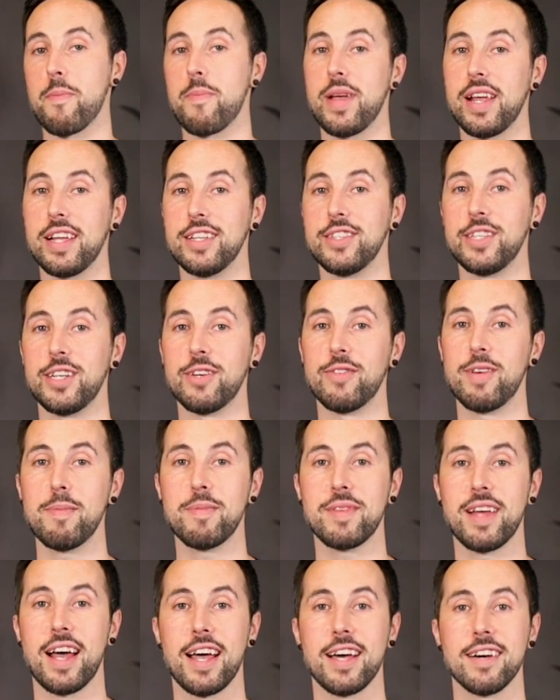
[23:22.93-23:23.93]
Pangea
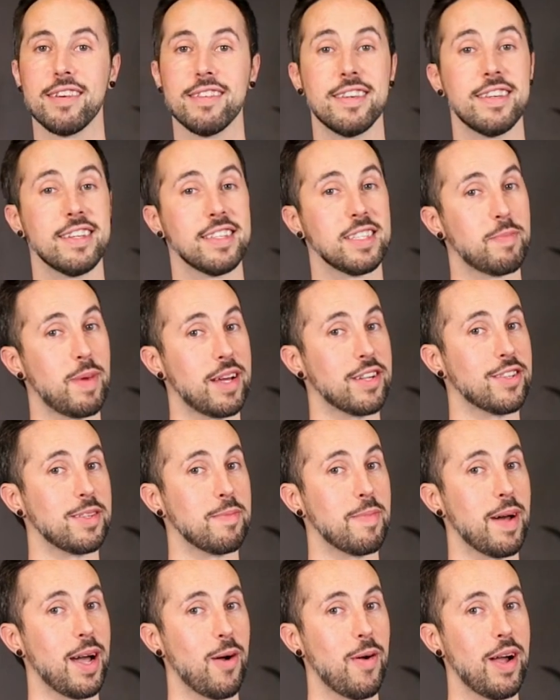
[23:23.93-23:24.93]
Reptile, especially
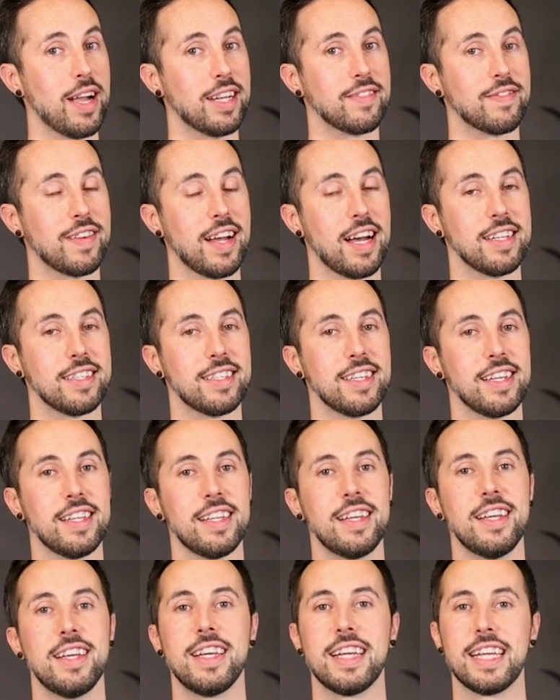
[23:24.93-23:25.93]
bioactive content,